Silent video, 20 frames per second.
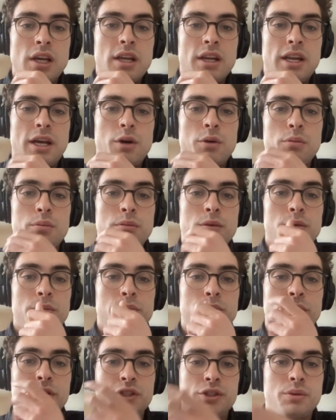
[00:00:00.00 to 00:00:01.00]
Now,
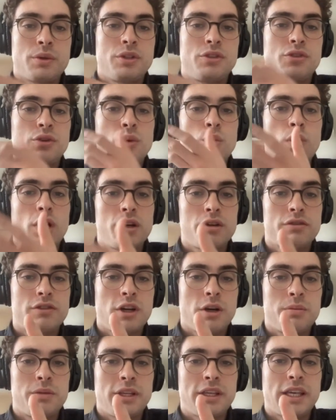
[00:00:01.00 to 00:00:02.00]
pursuant to one of the
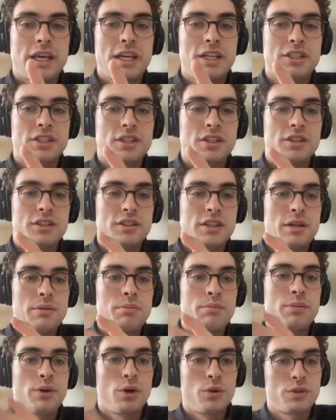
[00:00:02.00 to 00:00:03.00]
obligations
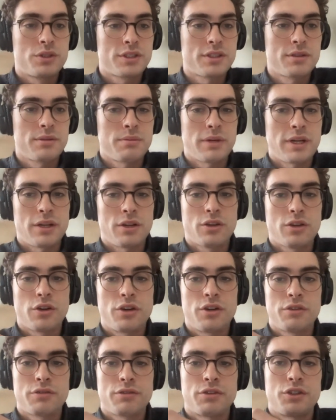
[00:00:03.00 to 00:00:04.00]
imposed by the
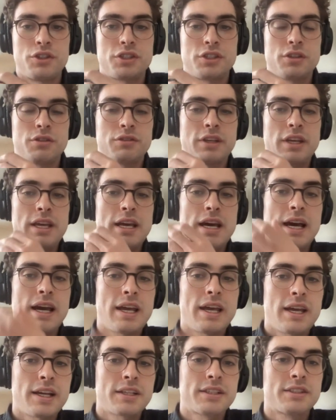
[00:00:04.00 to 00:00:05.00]
current version of the AI
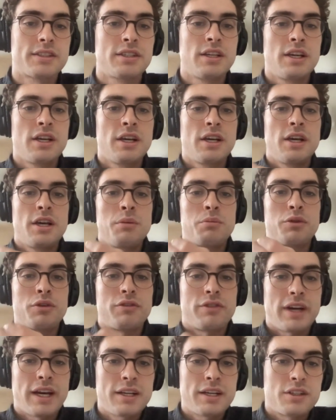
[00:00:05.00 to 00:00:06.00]
Act,
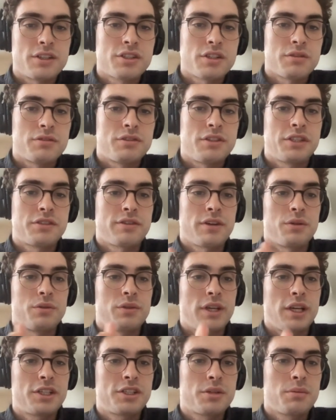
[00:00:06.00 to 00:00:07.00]
providers of these
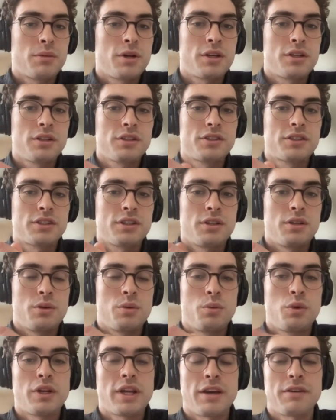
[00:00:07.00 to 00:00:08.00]
foundation models
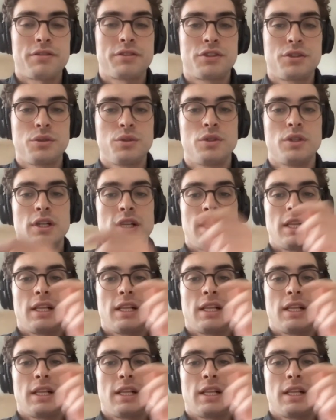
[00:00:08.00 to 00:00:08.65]
would have to